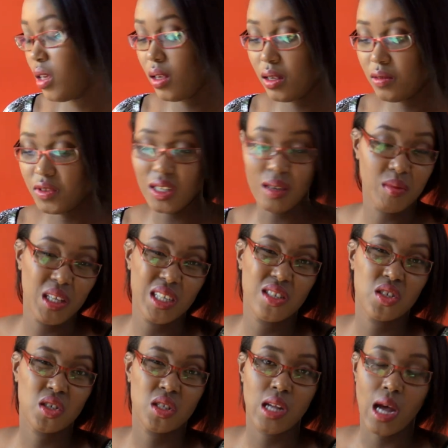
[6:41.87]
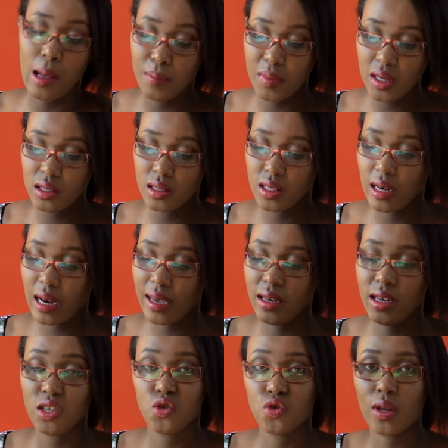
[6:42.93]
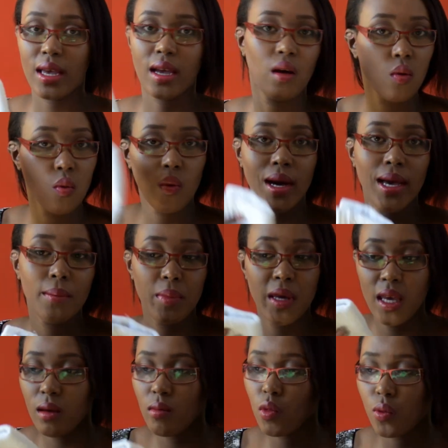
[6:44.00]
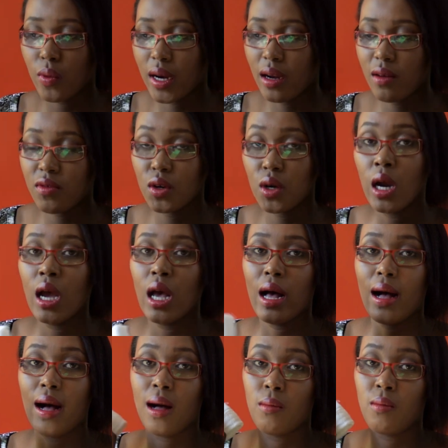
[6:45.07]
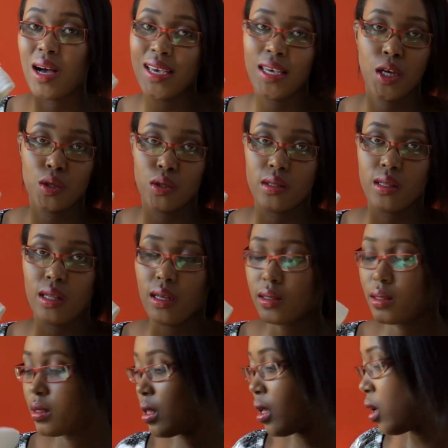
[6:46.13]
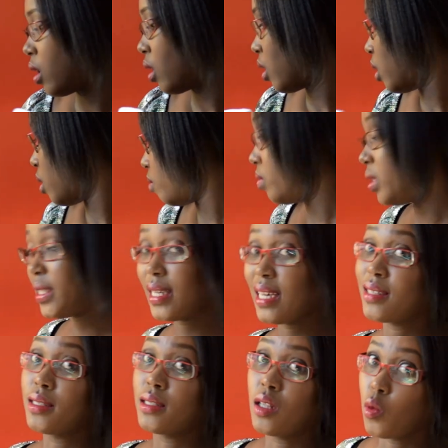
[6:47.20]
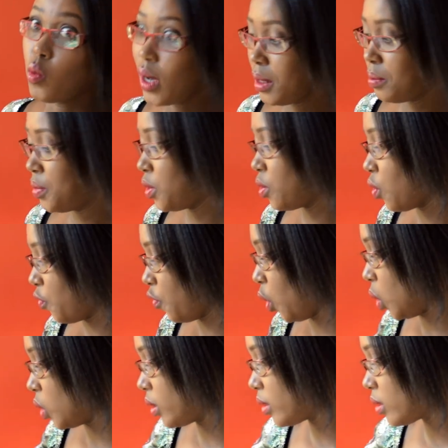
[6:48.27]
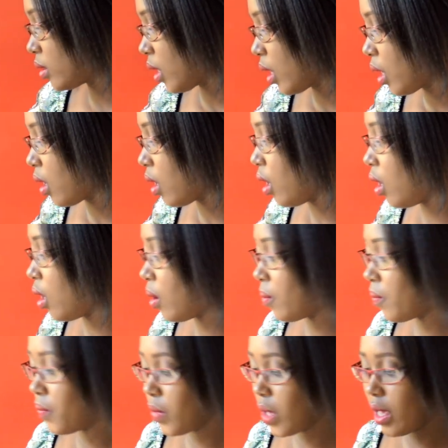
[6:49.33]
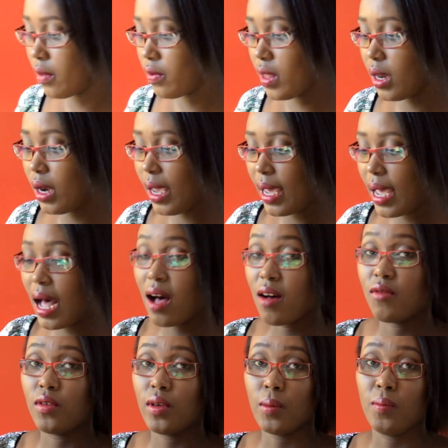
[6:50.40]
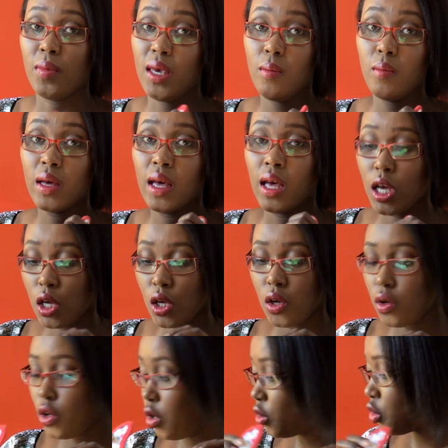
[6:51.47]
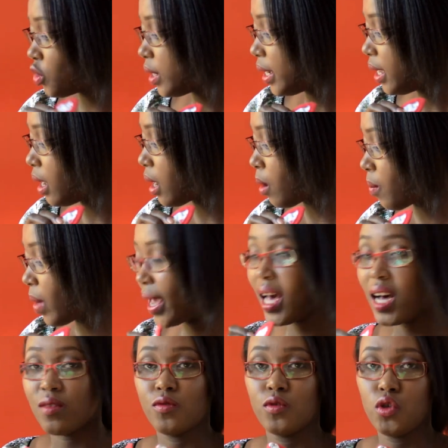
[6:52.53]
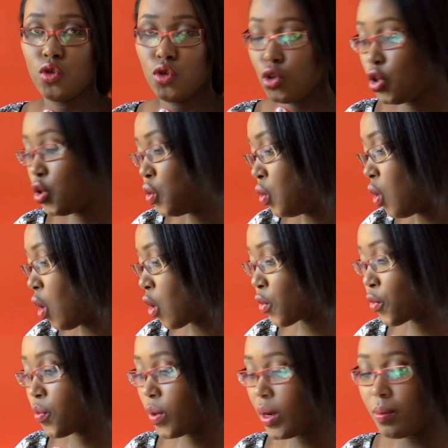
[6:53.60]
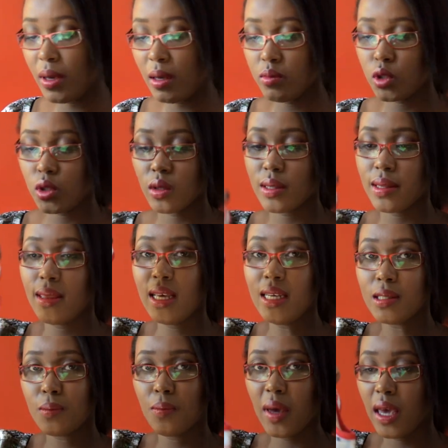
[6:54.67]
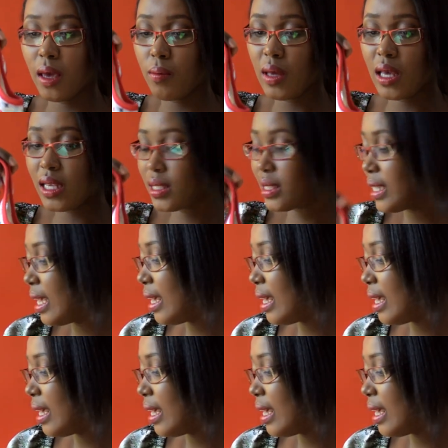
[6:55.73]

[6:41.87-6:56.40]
if something just happens and I need to like wipe him or whatever, um, I use this. Besides the wipes, of course. Um, and then I have a bib. Usually, um, I have two or three bibs. So this bib is